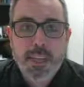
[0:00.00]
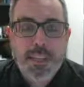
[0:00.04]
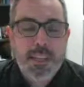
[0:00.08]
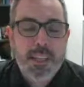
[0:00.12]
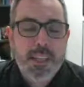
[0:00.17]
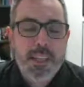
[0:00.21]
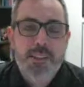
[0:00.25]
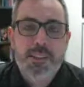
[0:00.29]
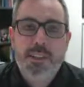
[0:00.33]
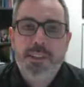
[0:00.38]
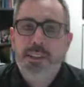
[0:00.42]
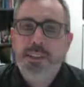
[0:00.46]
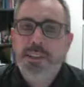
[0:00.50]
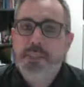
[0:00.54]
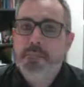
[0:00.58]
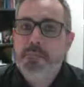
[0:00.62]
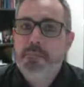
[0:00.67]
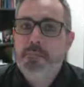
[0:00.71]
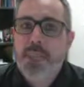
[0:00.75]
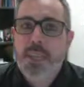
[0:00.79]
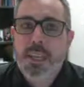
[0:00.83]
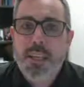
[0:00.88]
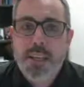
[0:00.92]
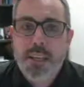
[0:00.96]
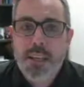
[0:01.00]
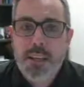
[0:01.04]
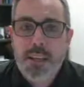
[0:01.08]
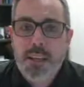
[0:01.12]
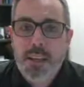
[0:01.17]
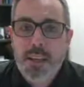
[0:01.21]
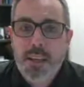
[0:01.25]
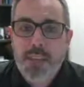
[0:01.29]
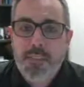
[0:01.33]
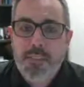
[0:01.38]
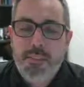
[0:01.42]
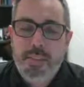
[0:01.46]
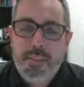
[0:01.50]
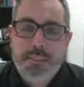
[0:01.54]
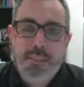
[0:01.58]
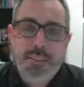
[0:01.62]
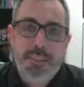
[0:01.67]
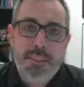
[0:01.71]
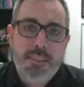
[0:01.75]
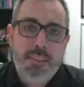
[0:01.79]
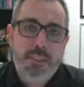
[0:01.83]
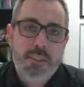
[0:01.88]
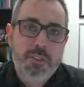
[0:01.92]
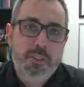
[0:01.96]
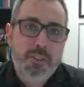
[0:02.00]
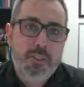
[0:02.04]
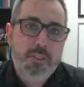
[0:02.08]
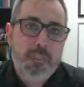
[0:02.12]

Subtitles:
That doesn't mean that this is